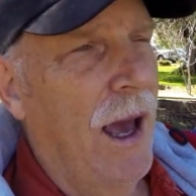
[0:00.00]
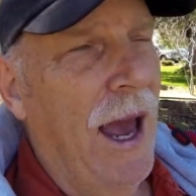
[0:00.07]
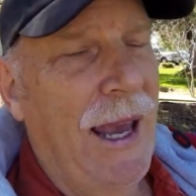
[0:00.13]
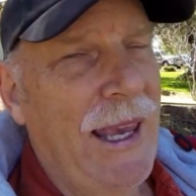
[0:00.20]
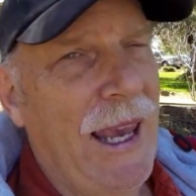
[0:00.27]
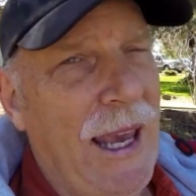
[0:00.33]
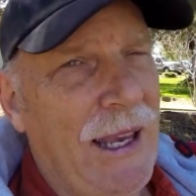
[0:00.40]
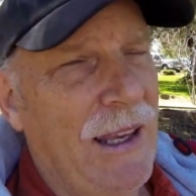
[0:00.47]
I
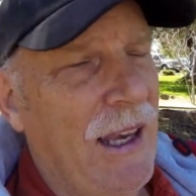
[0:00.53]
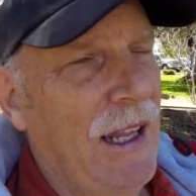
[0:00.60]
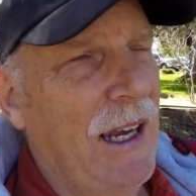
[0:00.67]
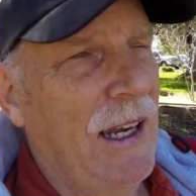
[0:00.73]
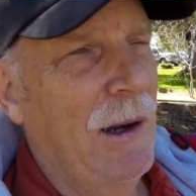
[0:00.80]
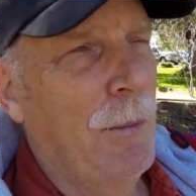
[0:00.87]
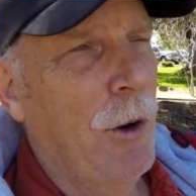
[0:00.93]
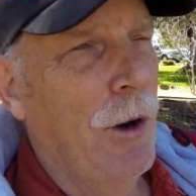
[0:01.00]
can't get
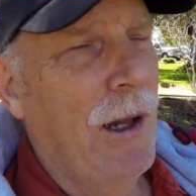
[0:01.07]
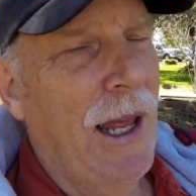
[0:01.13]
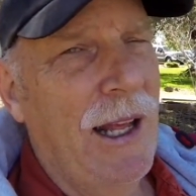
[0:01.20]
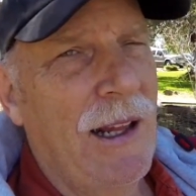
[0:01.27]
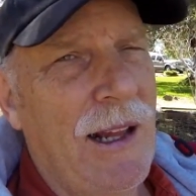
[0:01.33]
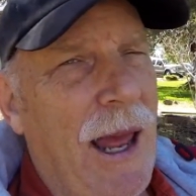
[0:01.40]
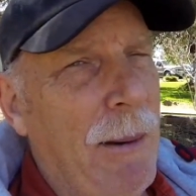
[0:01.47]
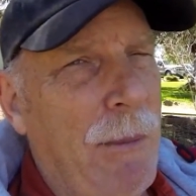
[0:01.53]
anymore,
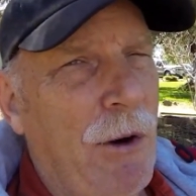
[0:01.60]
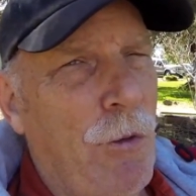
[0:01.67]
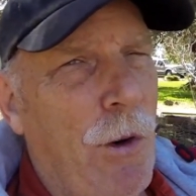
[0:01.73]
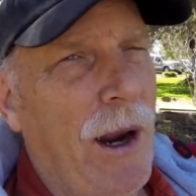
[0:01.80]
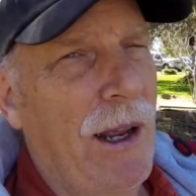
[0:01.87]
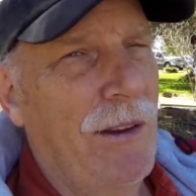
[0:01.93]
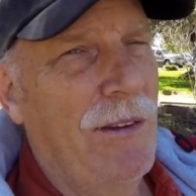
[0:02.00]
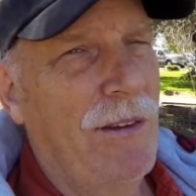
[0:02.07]
like lamb and
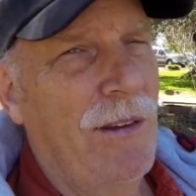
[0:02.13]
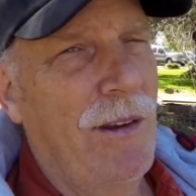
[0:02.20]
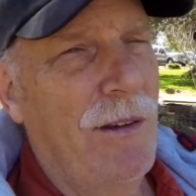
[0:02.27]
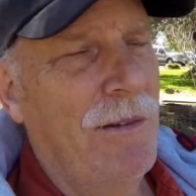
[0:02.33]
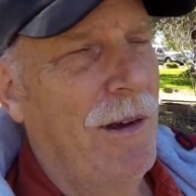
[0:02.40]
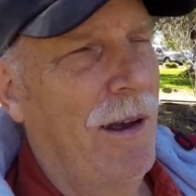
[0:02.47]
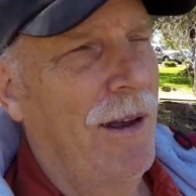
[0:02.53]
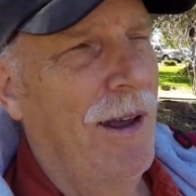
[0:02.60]
rice.
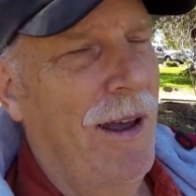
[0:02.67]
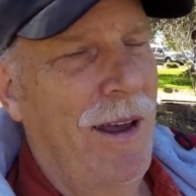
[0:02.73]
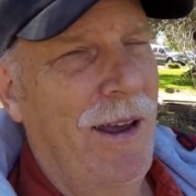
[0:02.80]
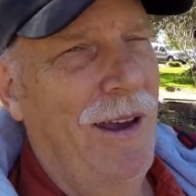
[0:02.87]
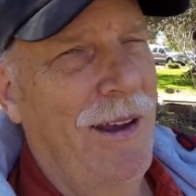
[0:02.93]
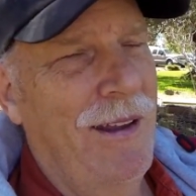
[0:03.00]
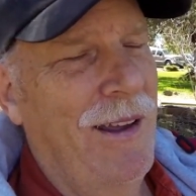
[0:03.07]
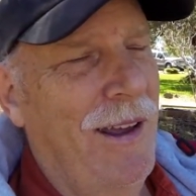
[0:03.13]

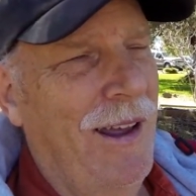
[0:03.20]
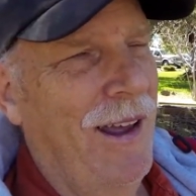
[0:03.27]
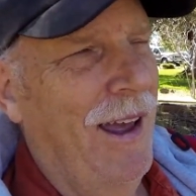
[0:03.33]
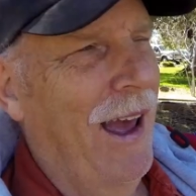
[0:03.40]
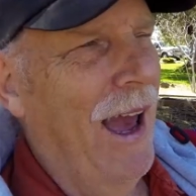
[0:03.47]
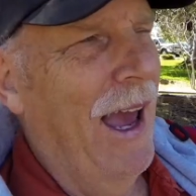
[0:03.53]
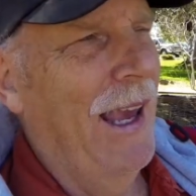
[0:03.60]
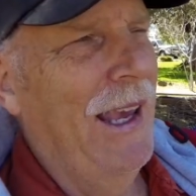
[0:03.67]

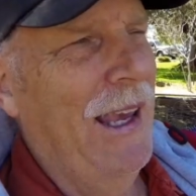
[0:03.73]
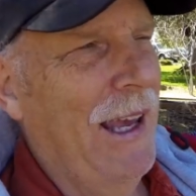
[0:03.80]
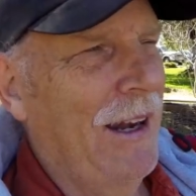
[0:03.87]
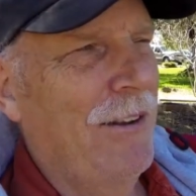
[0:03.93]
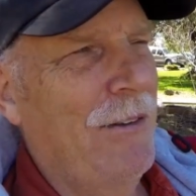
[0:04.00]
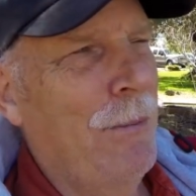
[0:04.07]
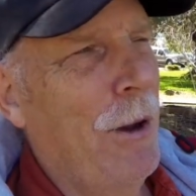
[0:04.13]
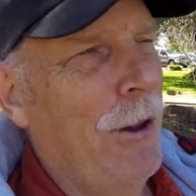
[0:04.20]
I can get
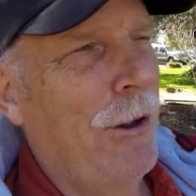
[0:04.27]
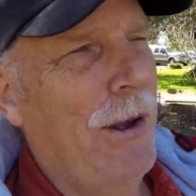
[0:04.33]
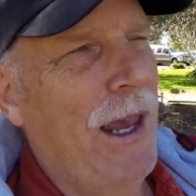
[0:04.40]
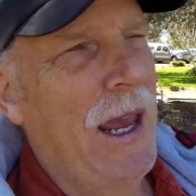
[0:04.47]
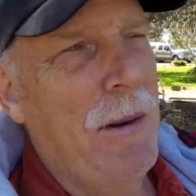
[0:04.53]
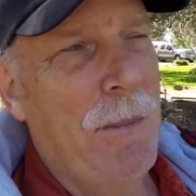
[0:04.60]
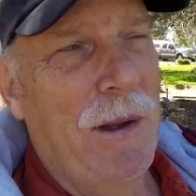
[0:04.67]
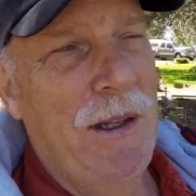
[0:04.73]
a smaller
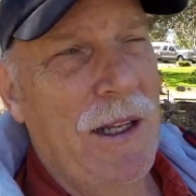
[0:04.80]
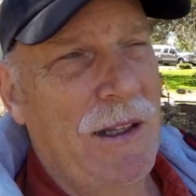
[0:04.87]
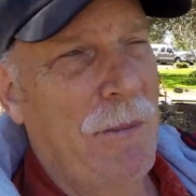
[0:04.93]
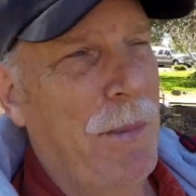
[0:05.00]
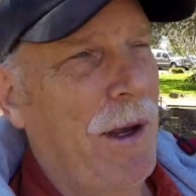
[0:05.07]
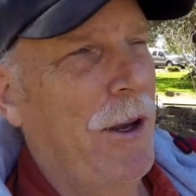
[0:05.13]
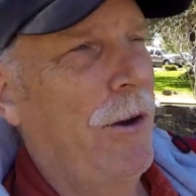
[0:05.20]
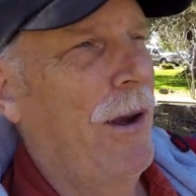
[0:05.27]
can, but not the
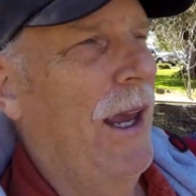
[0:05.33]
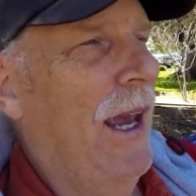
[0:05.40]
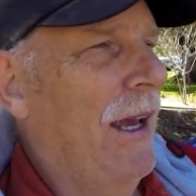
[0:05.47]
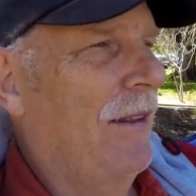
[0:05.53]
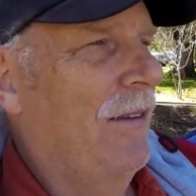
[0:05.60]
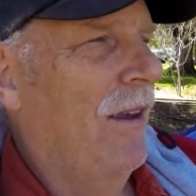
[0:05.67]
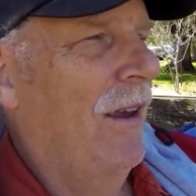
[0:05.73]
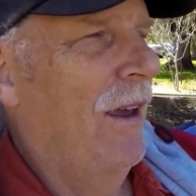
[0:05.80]
bigger
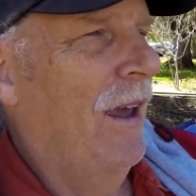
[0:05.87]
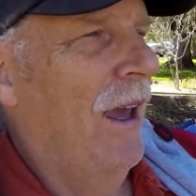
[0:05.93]
cans.